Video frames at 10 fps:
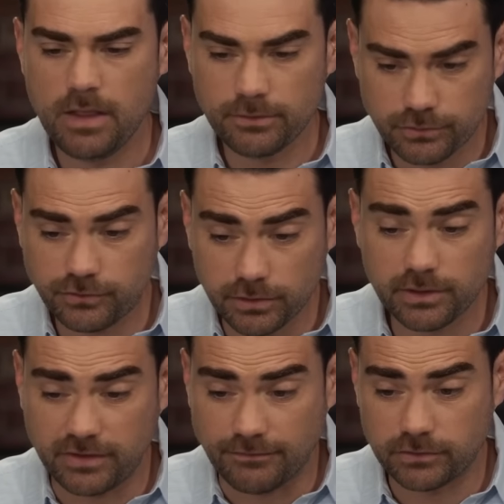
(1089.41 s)
there was a
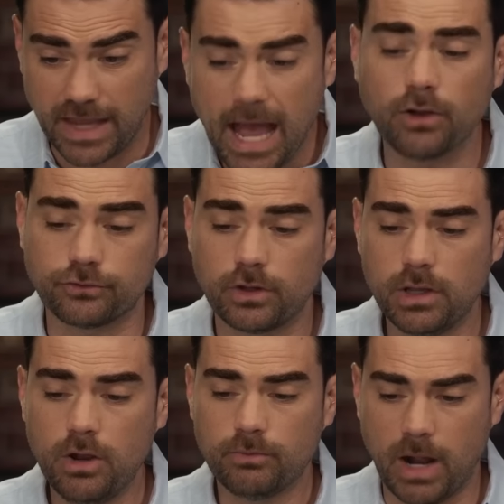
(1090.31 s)
serious effort to oust
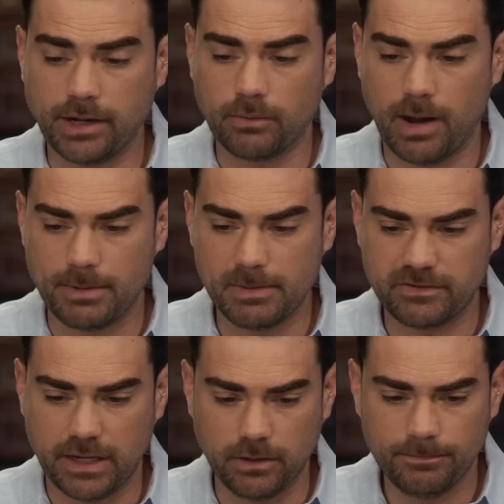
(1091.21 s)
Ronna Romney
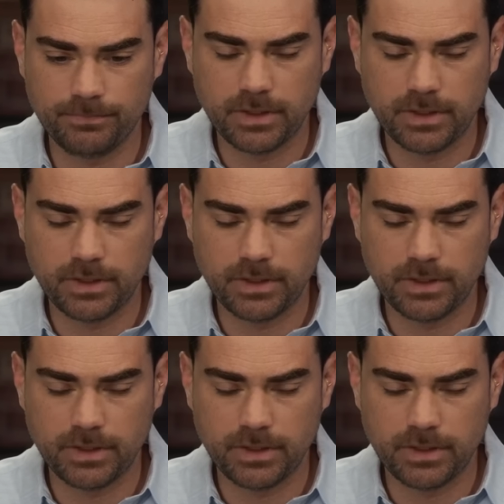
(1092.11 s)
McDaniel.